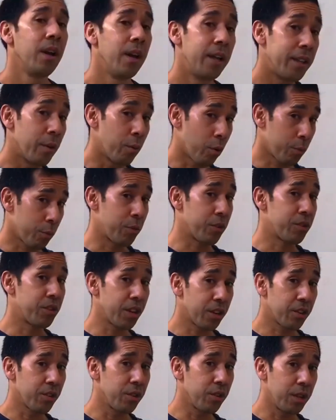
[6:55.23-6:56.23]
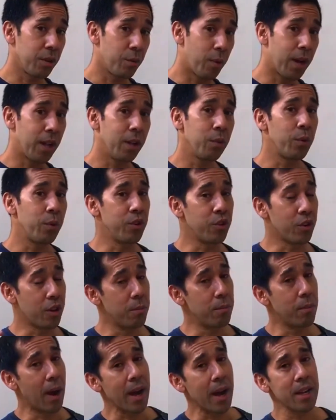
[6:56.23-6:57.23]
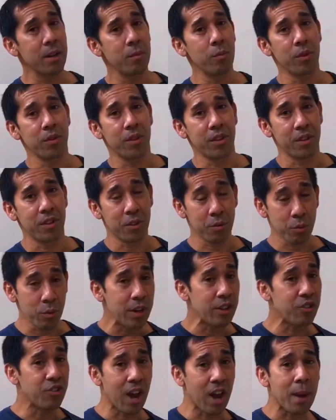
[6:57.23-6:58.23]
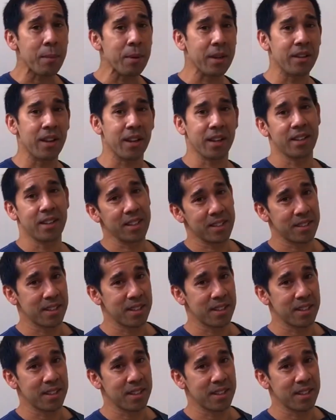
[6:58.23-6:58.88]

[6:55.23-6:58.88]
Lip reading: and they work particularly well when you combine them with the 3 jabbing techniques